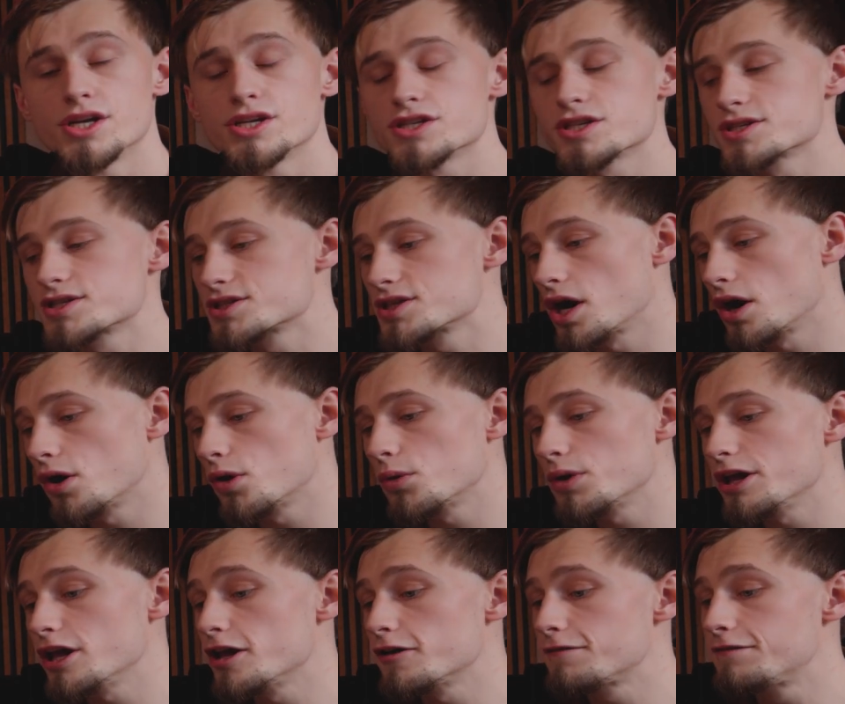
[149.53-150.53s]

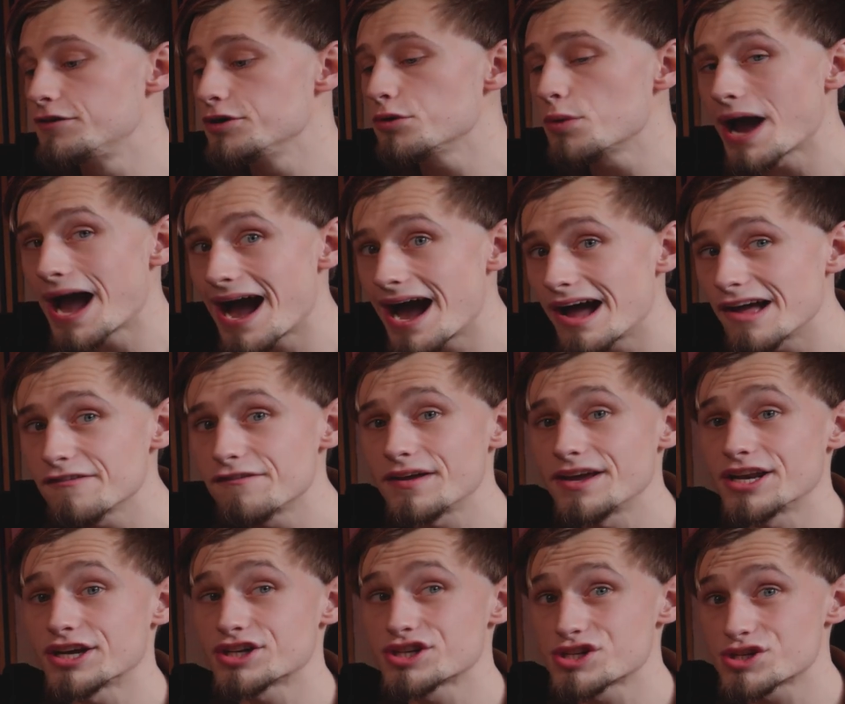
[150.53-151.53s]
So if you have
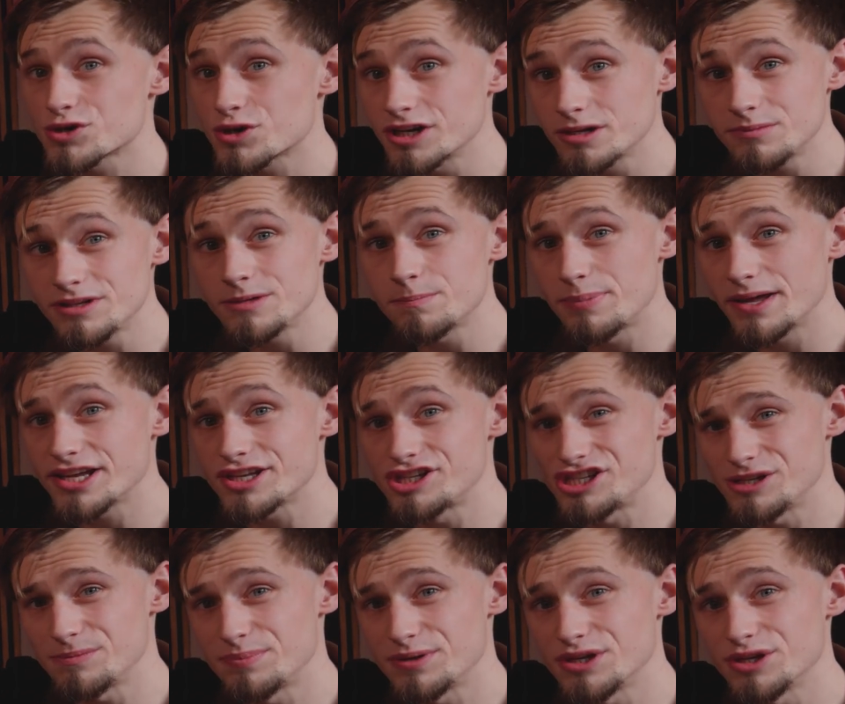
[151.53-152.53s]
an extremely big
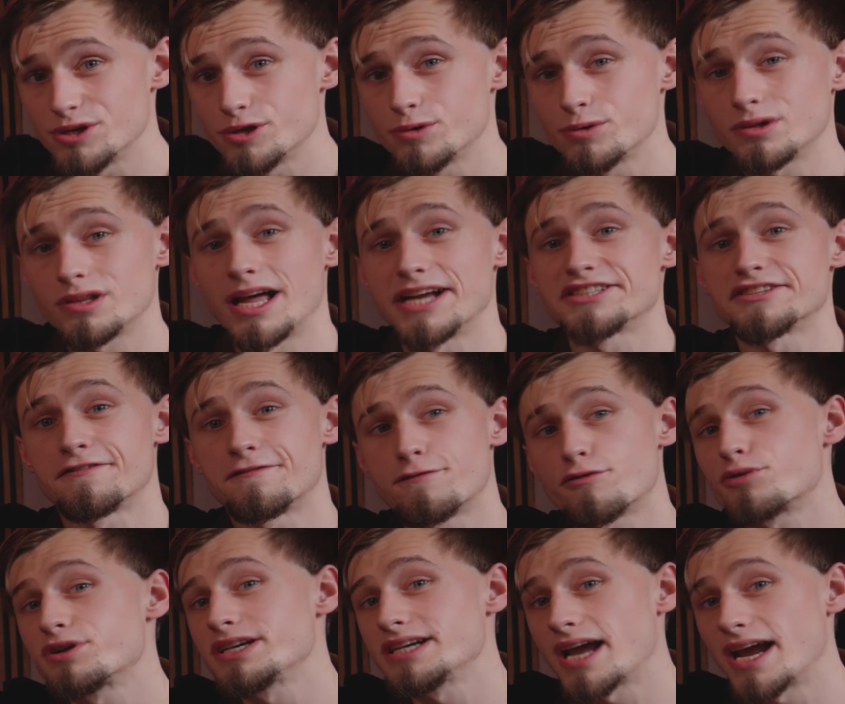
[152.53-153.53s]
GPU like the
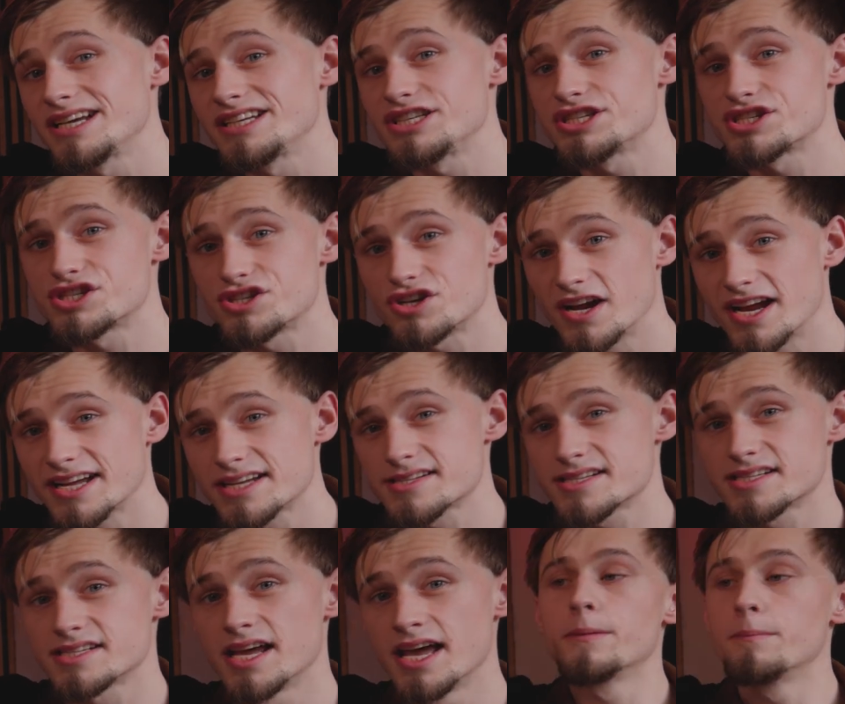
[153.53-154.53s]
4090
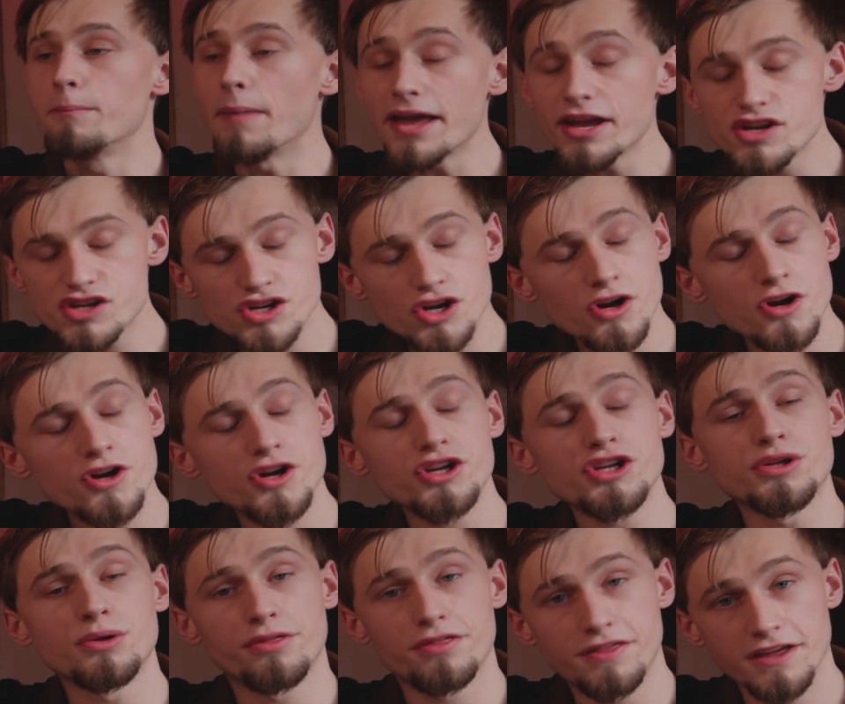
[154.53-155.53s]
Strix, make sure
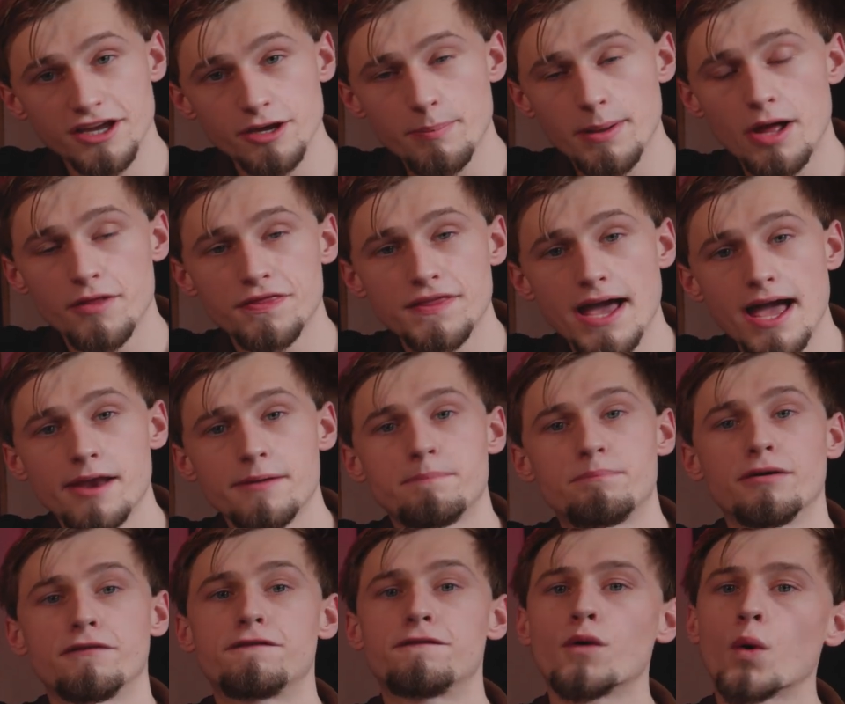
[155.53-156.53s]
you think about
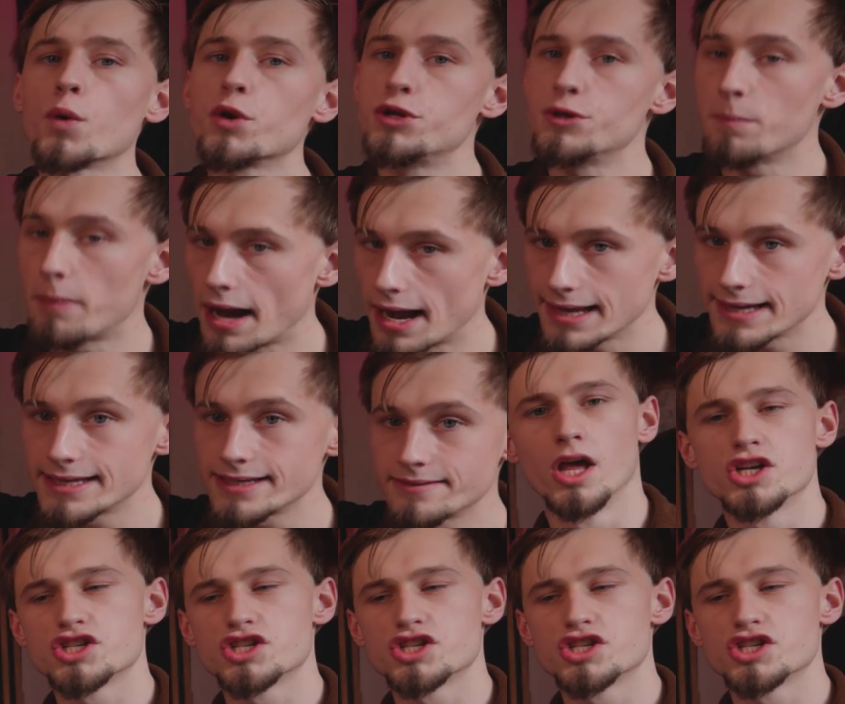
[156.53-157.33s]
that before you buy it.